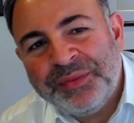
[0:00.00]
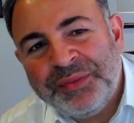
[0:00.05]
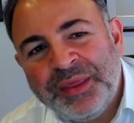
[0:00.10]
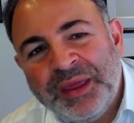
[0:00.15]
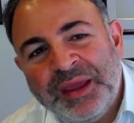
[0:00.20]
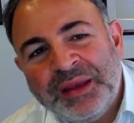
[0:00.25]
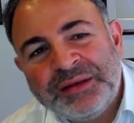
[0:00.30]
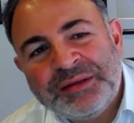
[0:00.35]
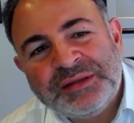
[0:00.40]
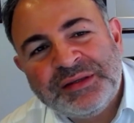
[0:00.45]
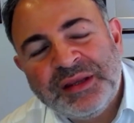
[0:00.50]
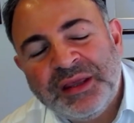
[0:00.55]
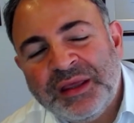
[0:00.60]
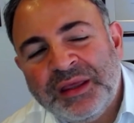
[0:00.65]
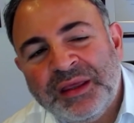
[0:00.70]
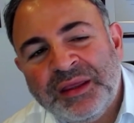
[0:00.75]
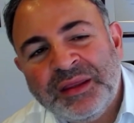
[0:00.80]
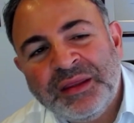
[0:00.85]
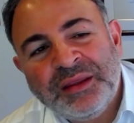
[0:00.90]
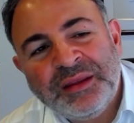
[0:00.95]

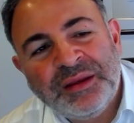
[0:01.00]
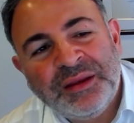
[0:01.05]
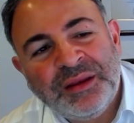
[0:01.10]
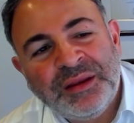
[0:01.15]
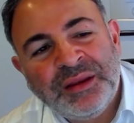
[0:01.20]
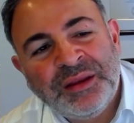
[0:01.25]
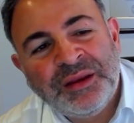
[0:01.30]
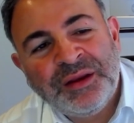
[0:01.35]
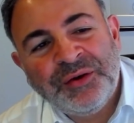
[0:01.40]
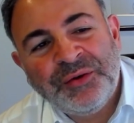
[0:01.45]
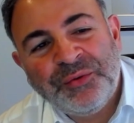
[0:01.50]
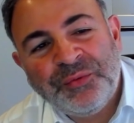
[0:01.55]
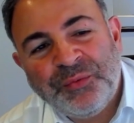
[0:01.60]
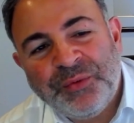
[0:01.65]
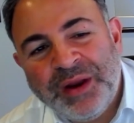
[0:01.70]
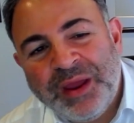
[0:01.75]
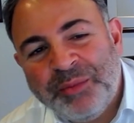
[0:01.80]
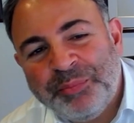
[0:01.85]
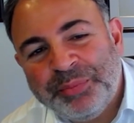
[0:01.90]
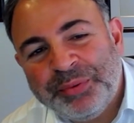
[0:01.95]
that
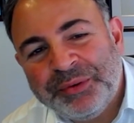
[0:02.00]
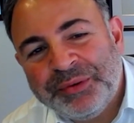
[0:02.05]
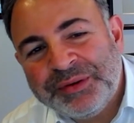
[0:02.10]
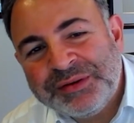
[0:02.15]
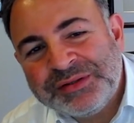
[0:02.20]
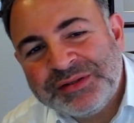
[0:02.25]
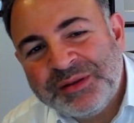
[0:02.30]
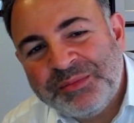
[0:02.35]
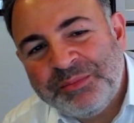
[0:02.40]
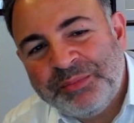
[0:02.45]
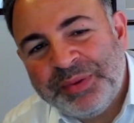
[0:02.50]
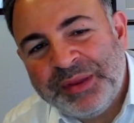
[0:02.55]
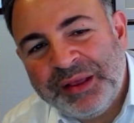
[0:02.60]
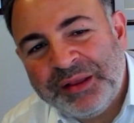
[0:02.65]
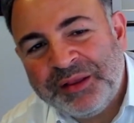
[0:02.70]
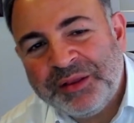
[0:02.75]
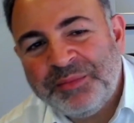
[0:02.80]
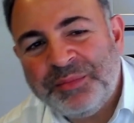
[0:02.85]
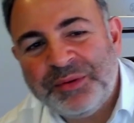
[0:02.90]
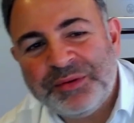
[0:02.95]
wrapper is
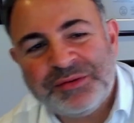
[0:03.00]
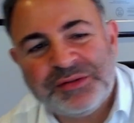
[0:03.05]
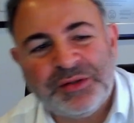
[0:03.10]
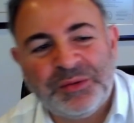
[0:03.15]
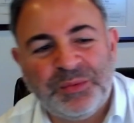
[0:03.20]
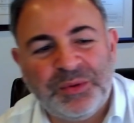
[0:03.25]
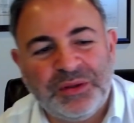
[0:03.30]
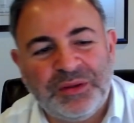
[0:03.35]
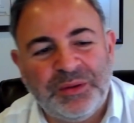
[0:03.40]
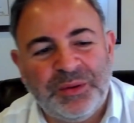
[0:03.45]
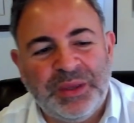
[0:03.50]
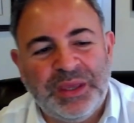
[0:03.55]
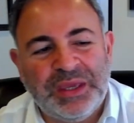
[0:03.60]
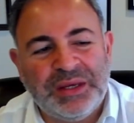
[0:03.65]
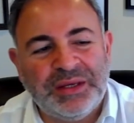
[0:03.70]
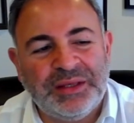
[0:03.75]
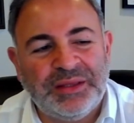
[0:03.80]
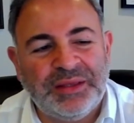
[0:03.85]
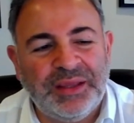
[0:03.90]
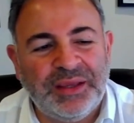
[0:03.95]
impeccable. So we'll go ahead
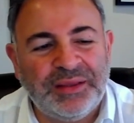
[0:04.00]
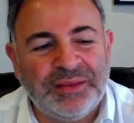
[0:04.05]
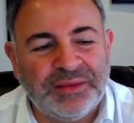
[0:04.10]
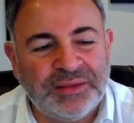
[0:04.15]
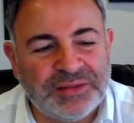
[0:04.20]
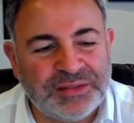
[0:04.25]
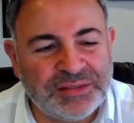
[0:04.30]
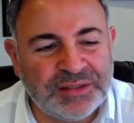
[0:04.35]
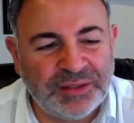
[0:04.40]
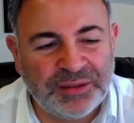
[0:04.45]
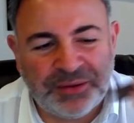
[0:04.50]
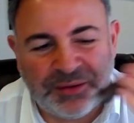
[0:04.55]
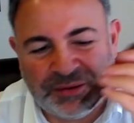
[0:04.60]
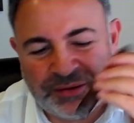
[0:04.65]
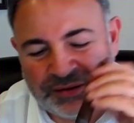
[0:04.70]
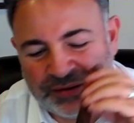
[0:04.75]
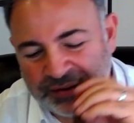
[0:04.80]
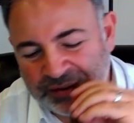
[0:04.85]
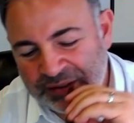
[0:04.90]
and light this cigar.